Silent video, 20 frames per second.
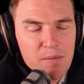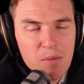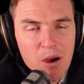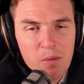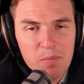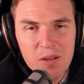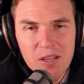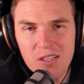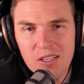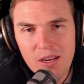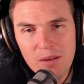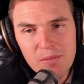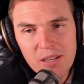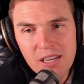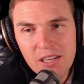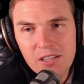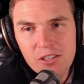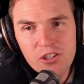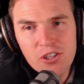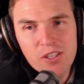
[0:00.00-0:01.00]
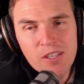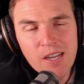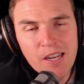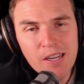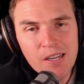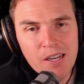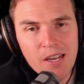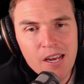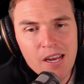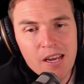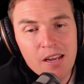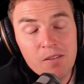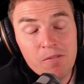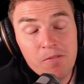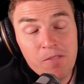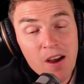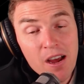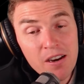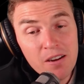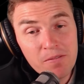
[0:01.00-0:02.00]
might be something interesting uh, and
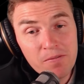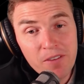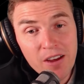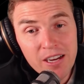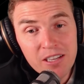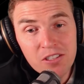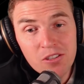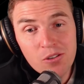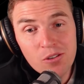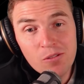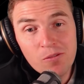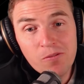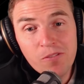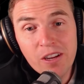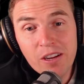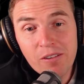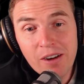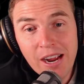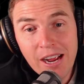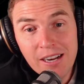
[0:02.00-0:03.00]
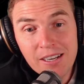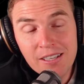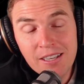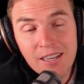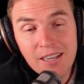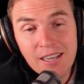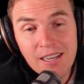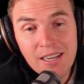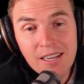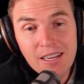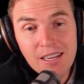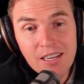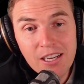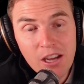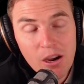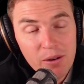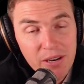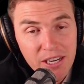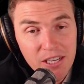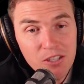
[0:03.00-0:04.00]
fun, in fact, to figure out
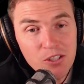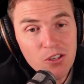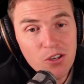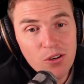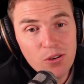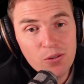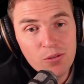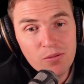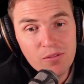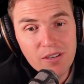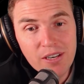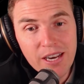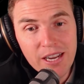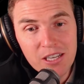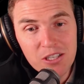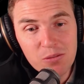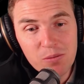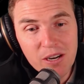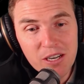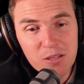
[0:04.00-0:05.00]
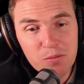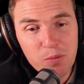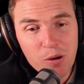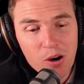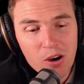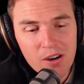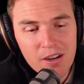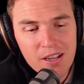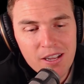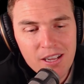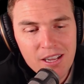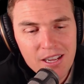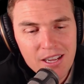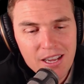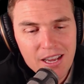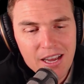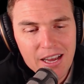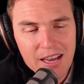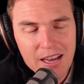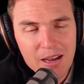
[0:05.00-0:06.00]
going into next week's pod.
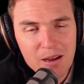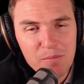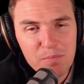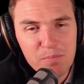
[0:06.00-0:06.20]
Uh,